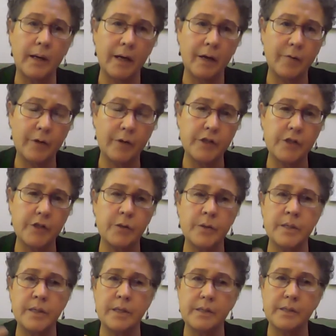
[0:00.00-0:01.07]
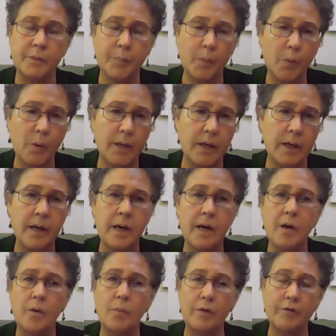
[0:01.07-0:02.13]
every student is supported,
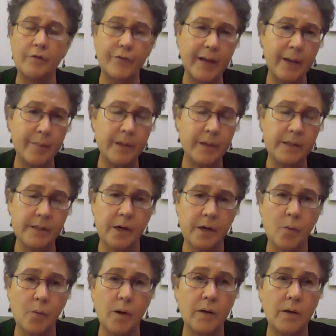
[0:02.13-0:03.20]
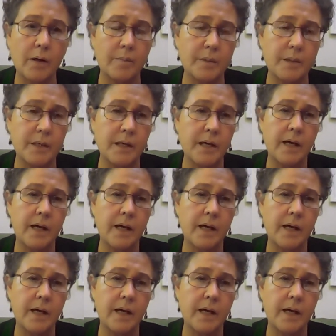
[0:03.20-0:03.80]
where families are welcomed,